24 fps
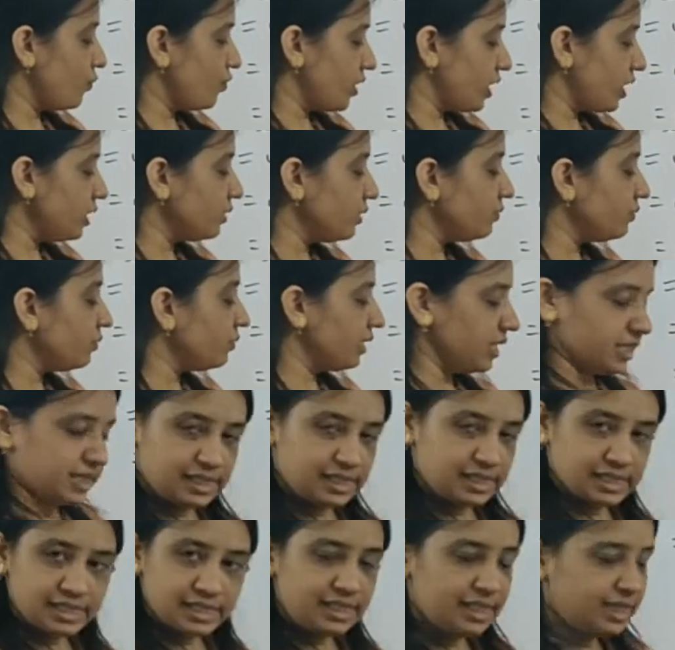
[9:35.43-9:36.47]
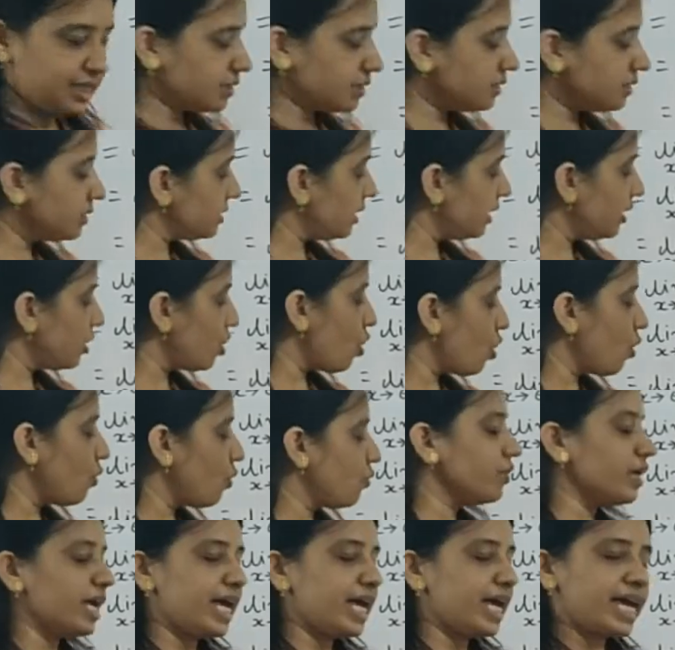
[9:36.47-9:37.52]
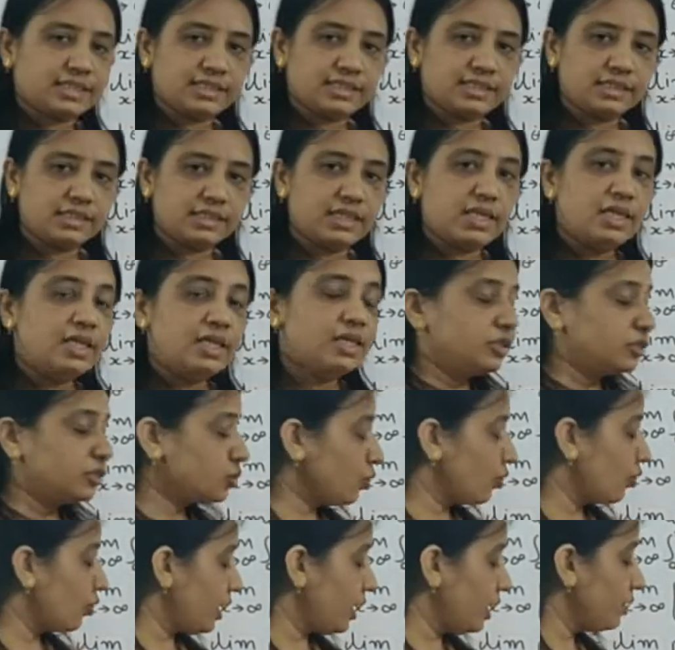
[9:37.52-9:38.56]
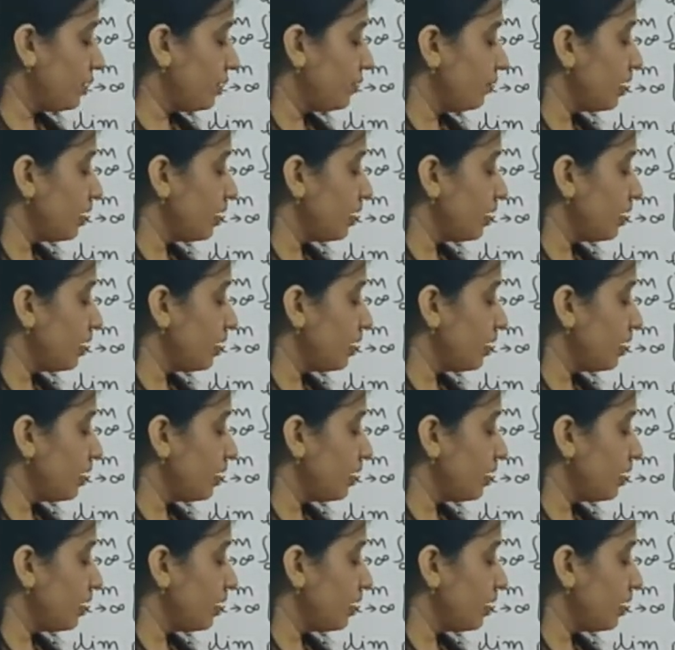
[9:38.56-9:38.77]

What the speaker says: infinity instead of x, so it will